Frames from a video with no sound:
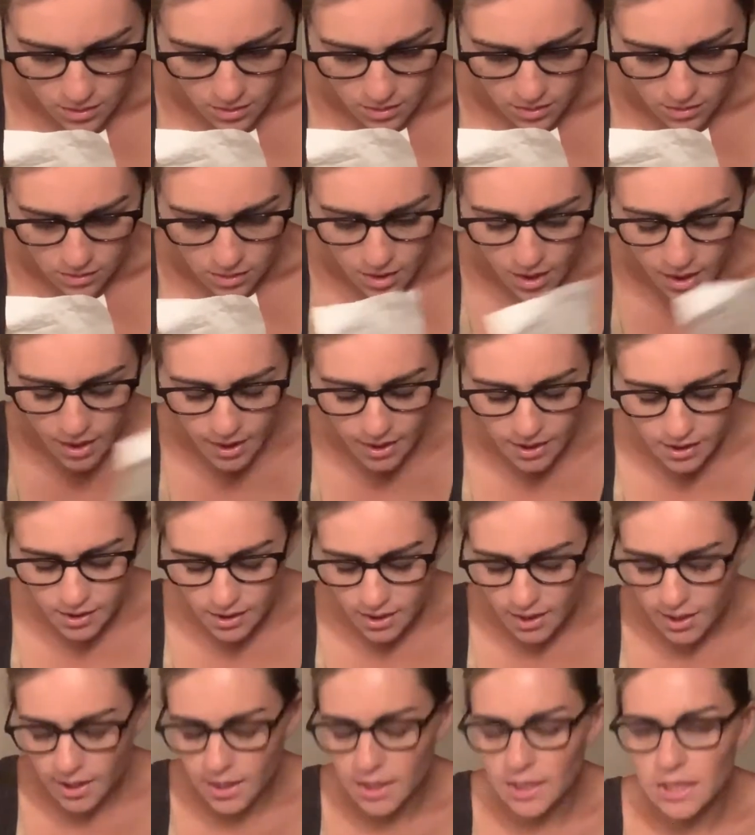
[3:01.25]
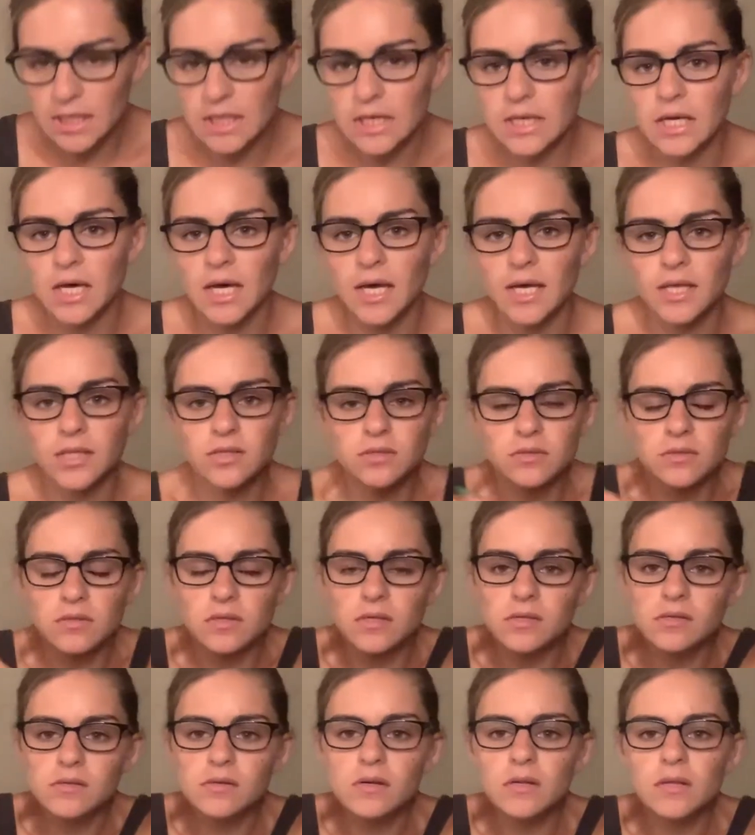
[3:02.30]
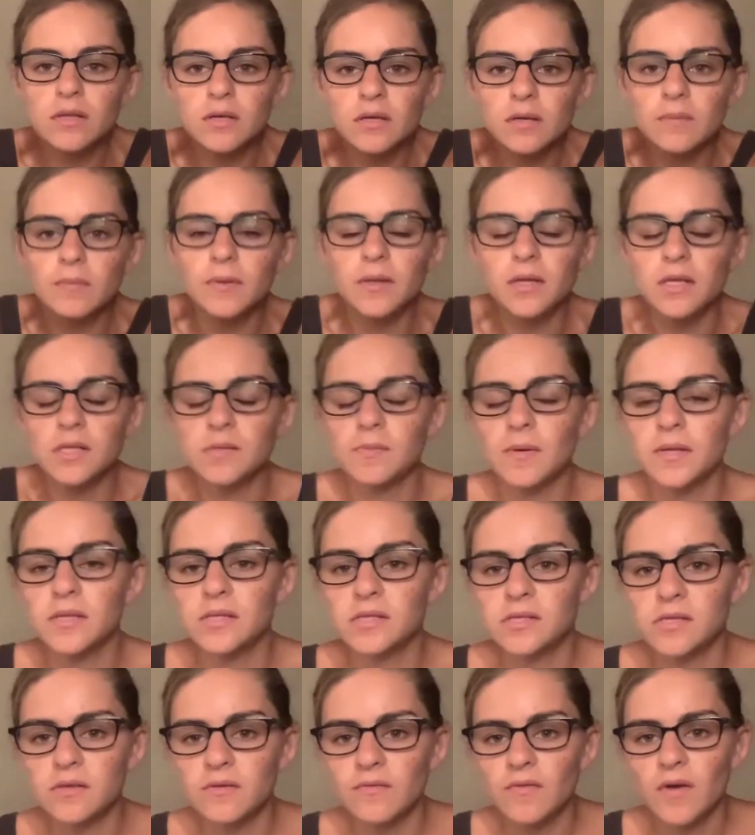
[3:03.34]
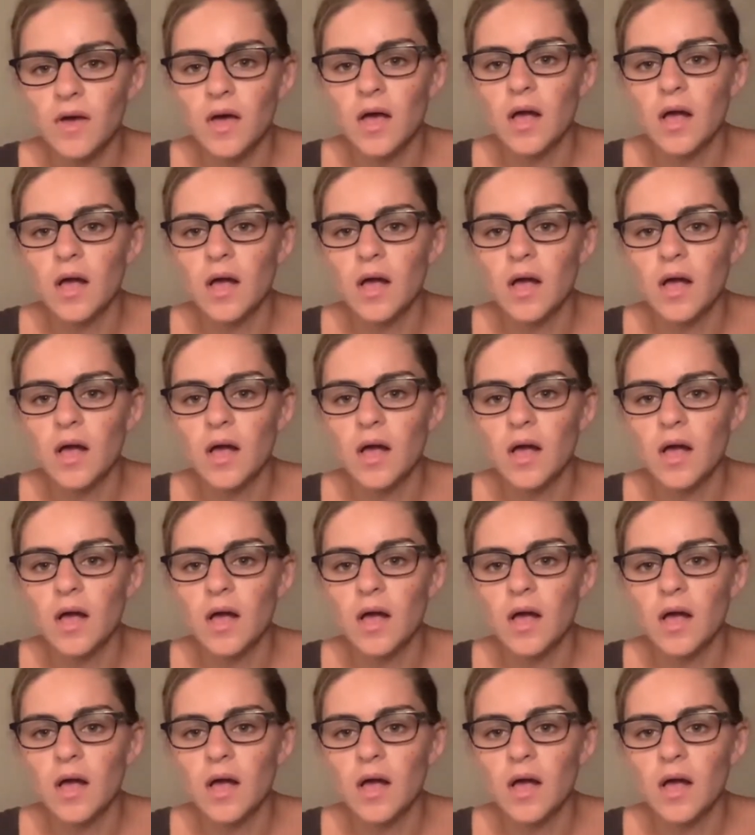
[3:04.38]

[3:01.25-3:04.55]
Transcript: $9.89. So these are a little bit expensive.